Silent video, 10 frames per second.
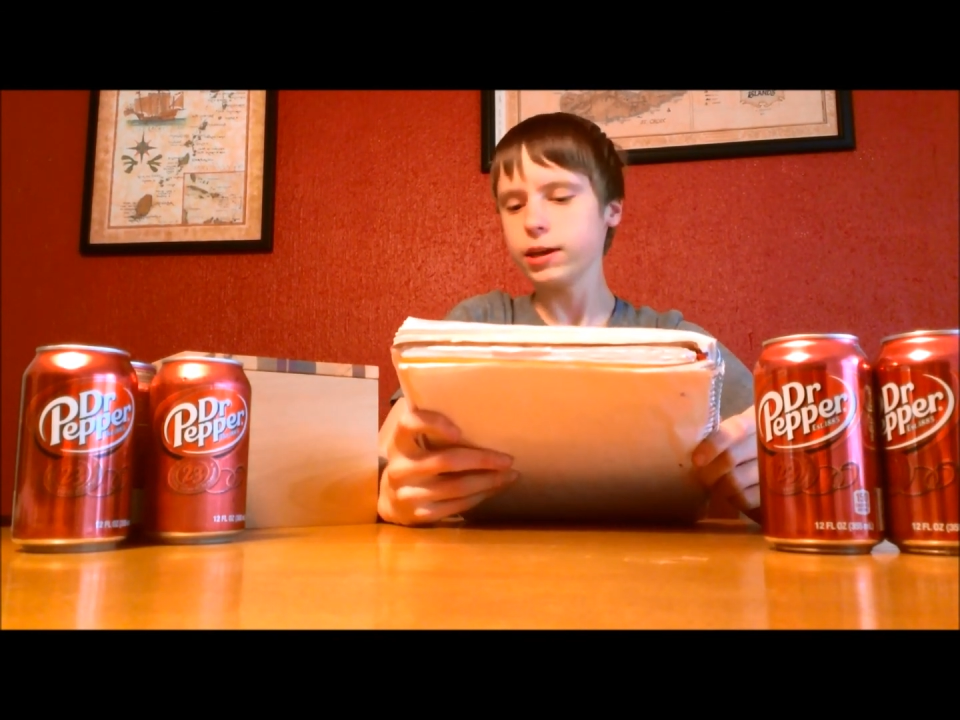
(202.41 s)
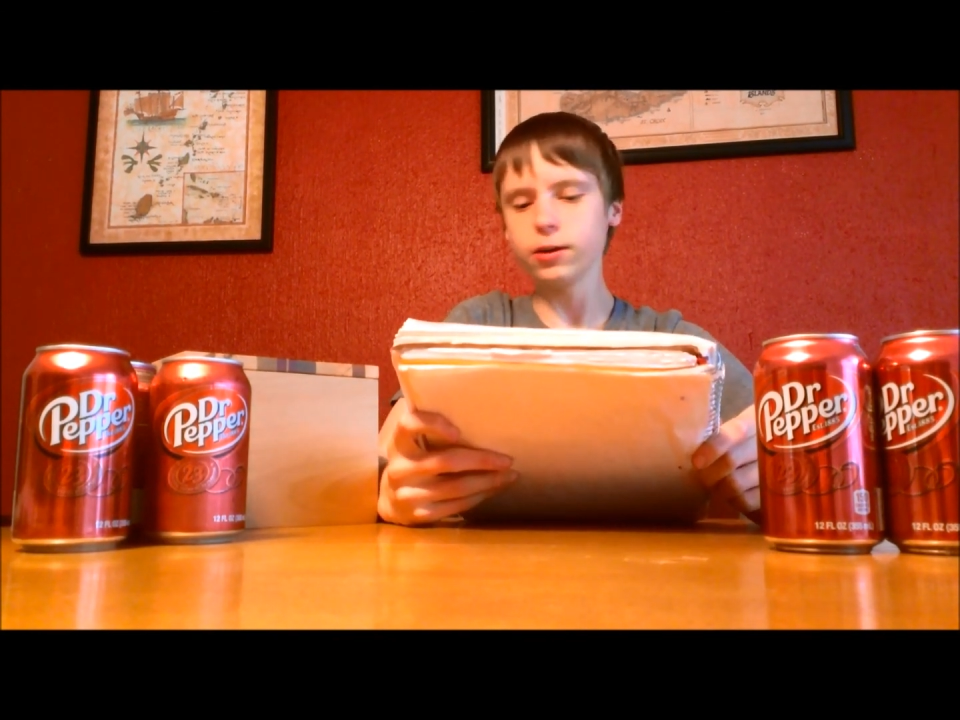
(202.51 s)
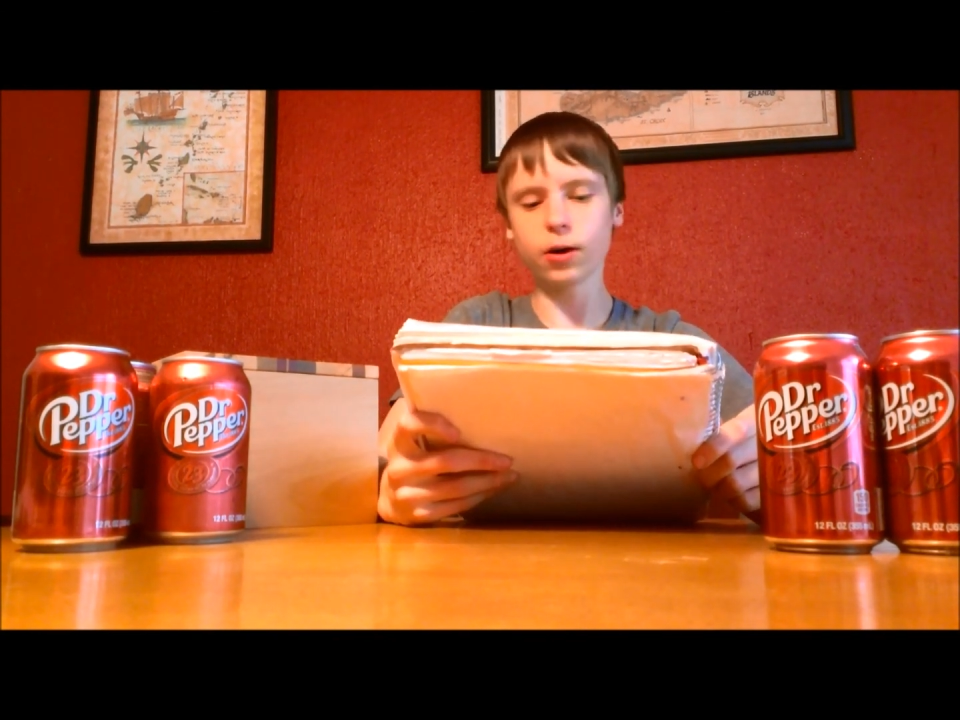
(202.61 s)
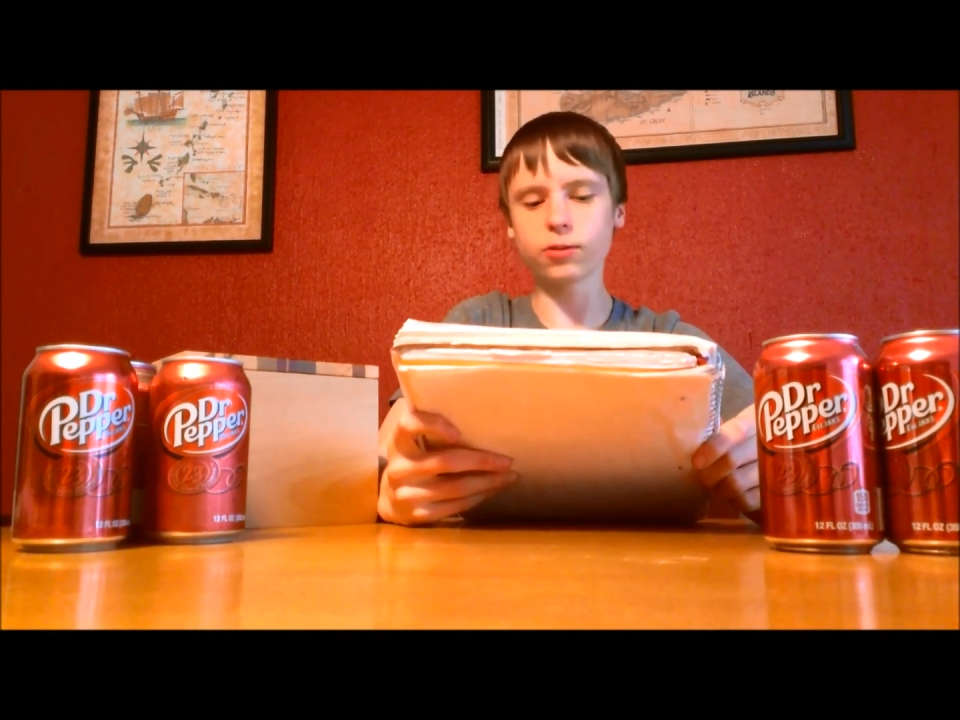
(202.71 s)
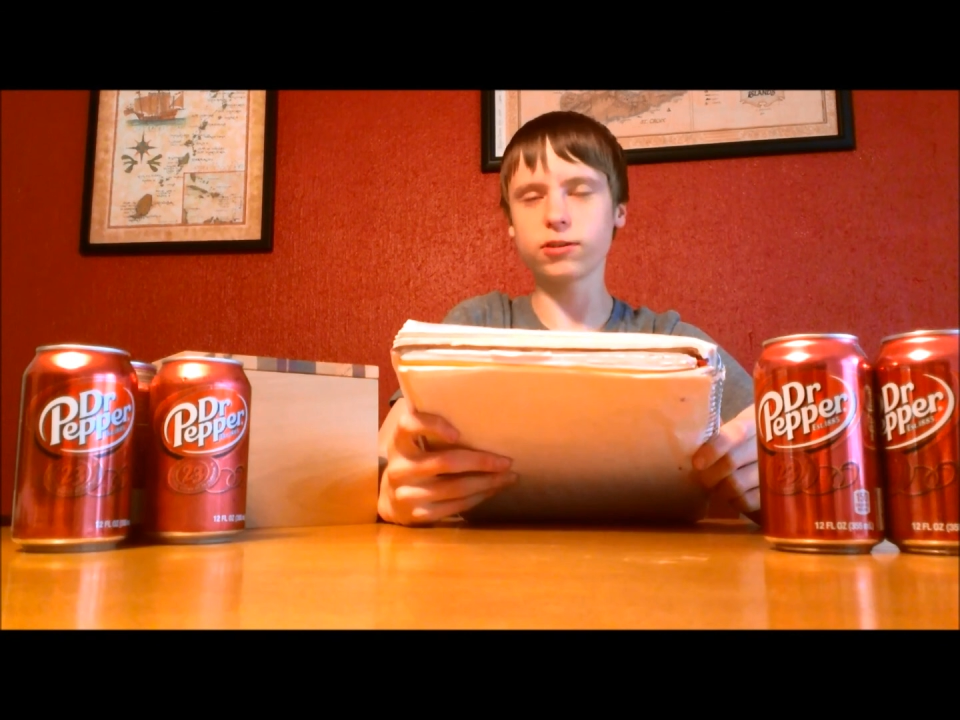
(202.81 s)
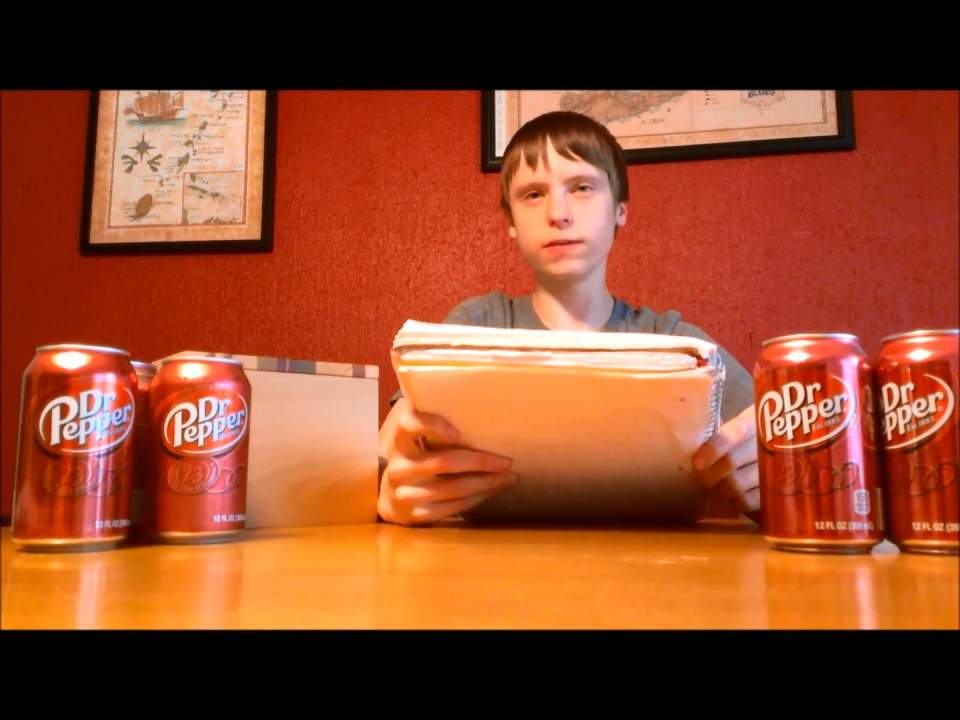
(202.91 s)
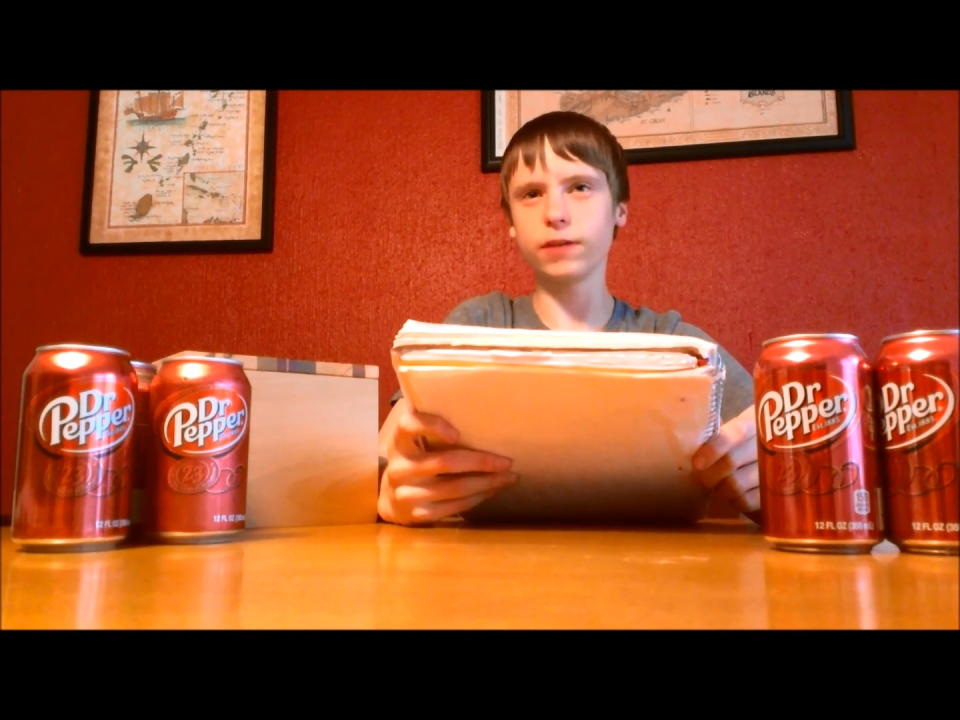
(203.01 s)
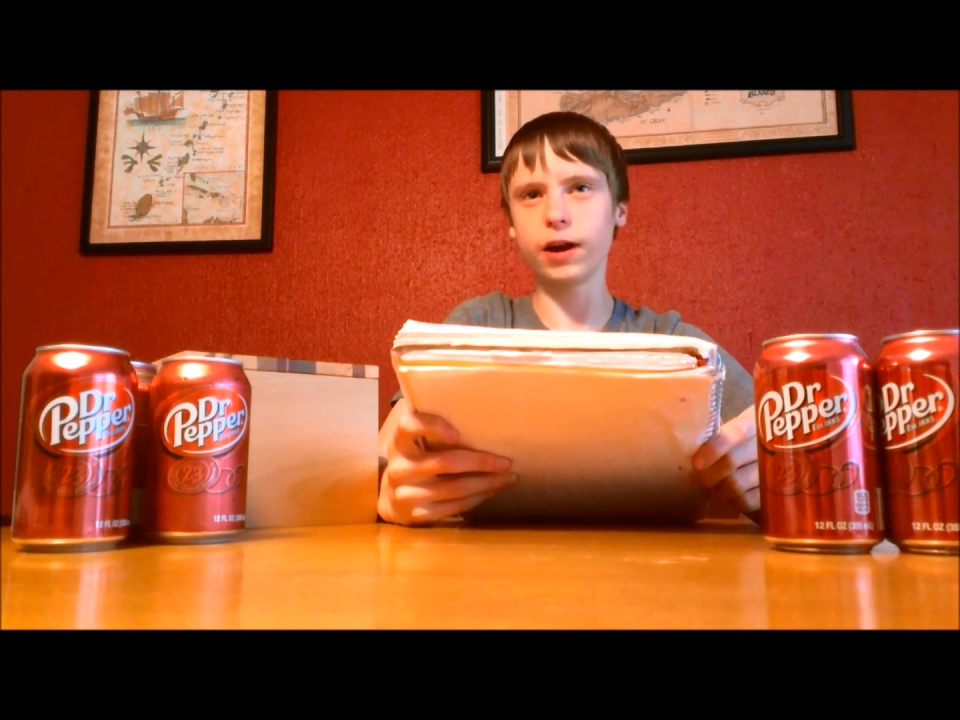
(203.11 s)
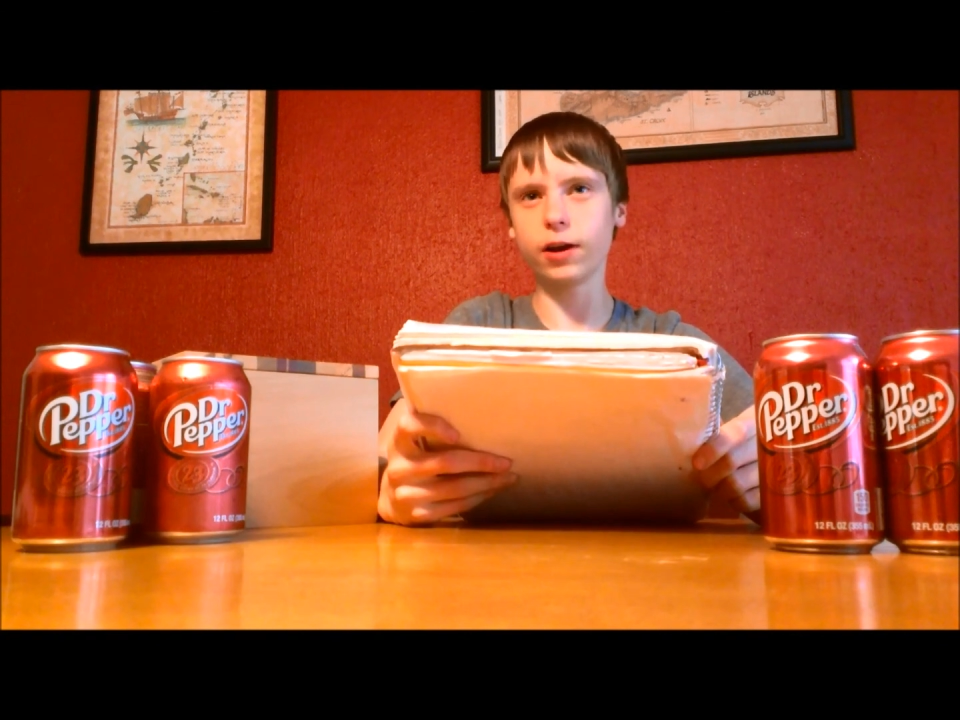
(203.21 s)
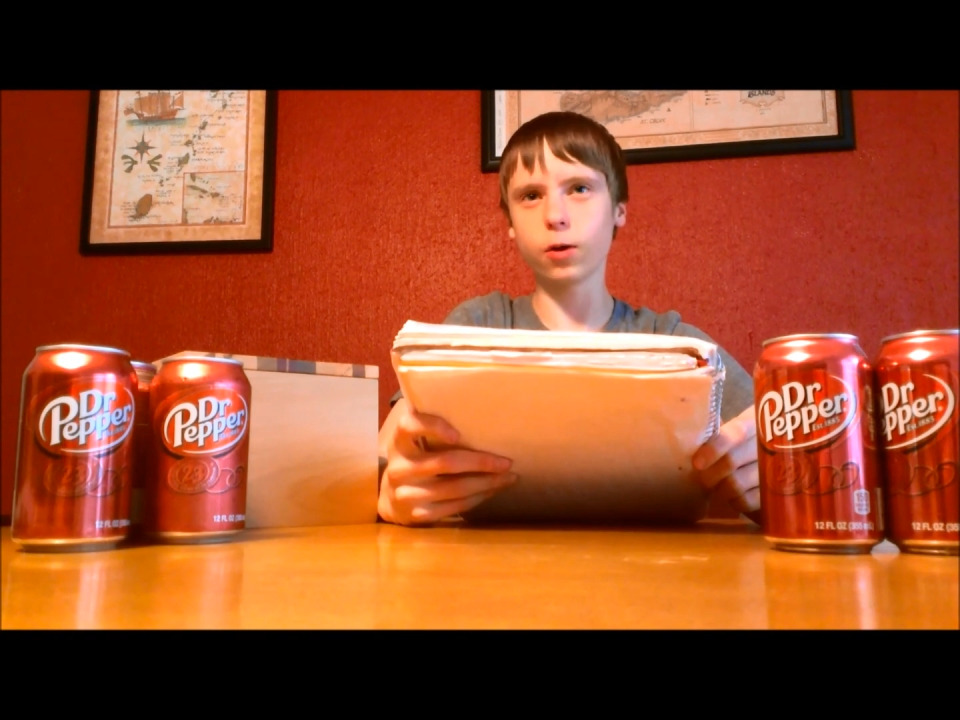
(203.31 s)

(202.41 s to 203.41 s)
You don't seem very